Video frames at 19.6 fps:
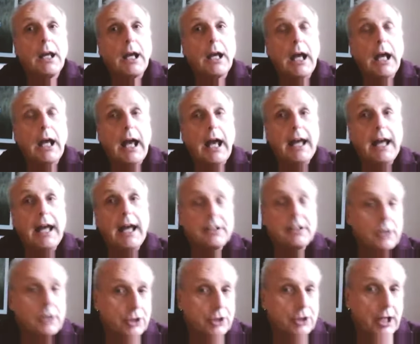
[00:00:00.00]

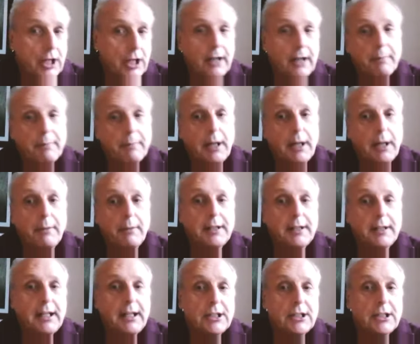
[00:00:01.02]
and a shower compartment
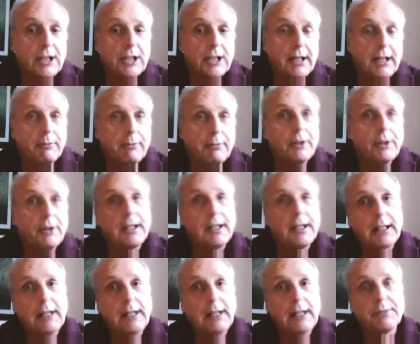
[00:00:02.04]
at each end. Well, the
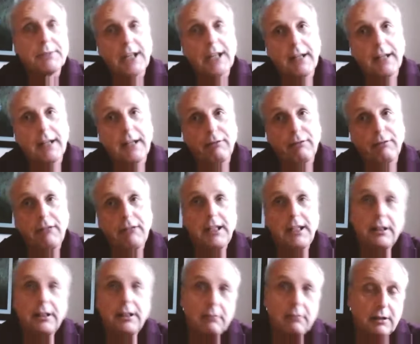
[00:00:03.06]
Eclipse had
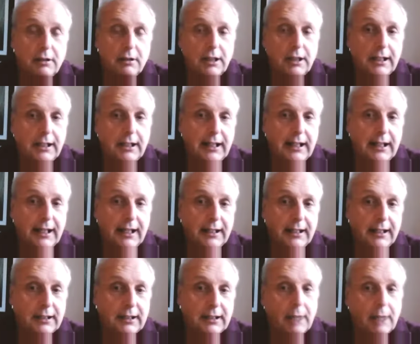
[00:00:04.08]
3
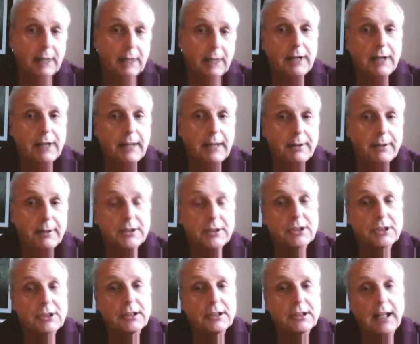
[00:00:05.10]
double
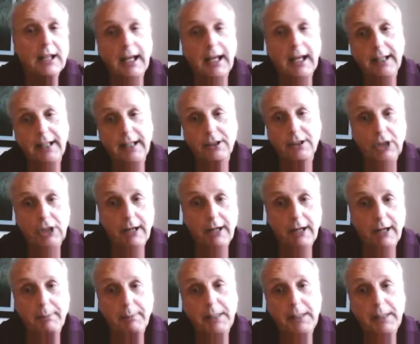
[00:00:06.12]
cabins and a
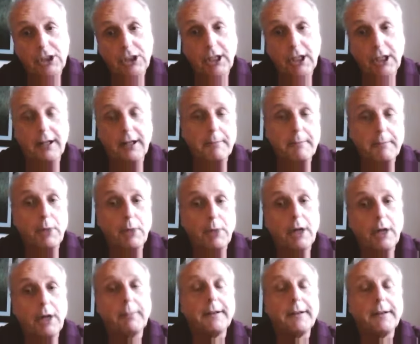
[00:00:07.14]
big shower compartment.